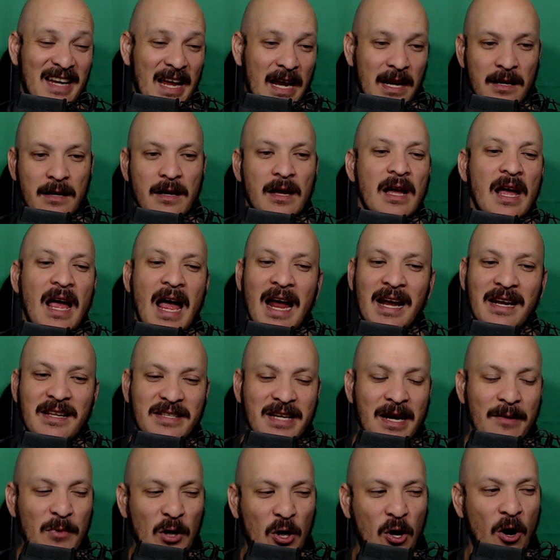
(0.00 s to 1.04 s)

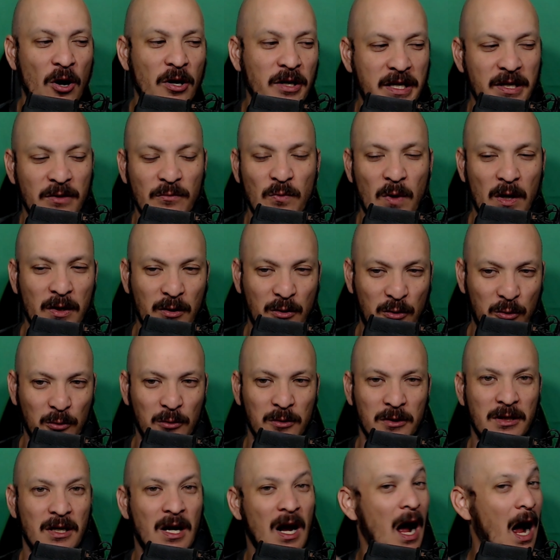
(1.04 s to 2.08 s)
Anytime a card can run
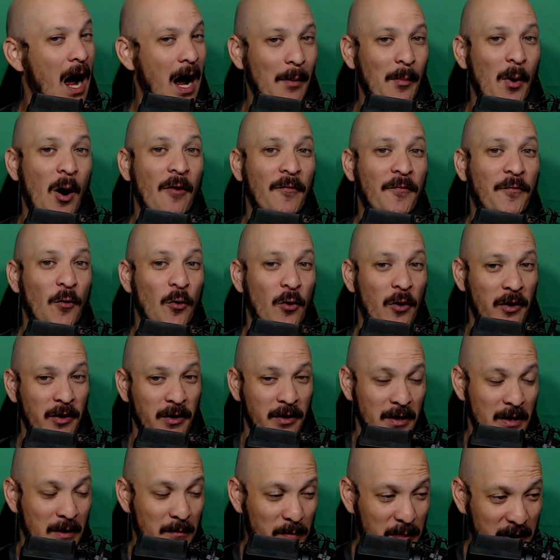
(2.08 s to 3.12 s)
cooler, I'm all for it,
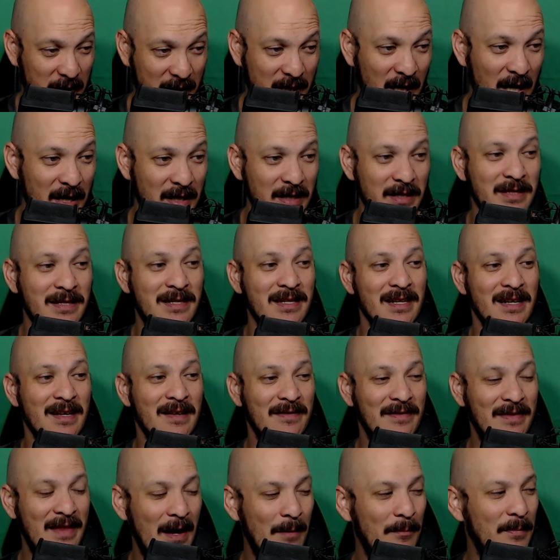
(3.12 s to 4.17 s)
because
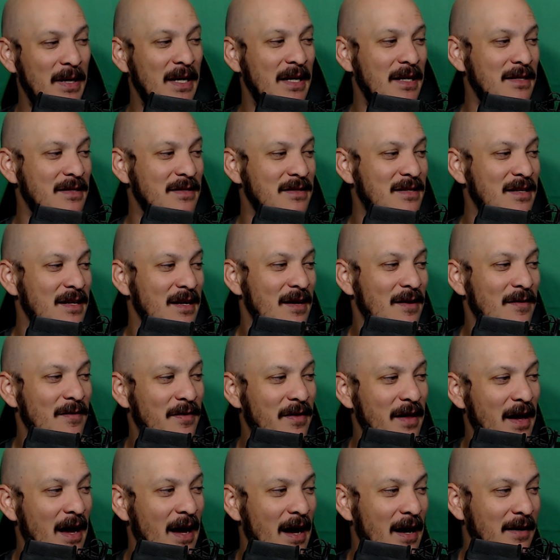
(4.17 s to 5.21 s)
that means
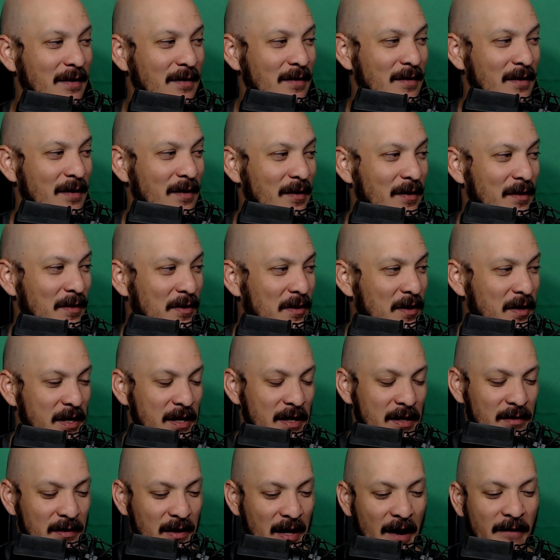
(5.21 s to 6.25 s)
that
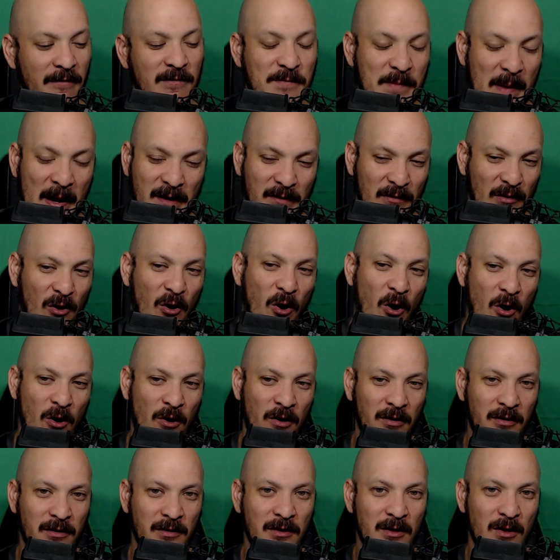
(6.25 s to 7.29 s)
the lifespan of the
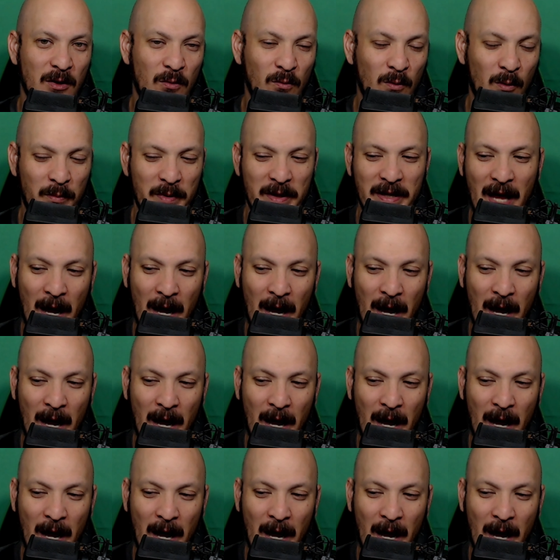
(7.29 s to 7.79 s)
card will be that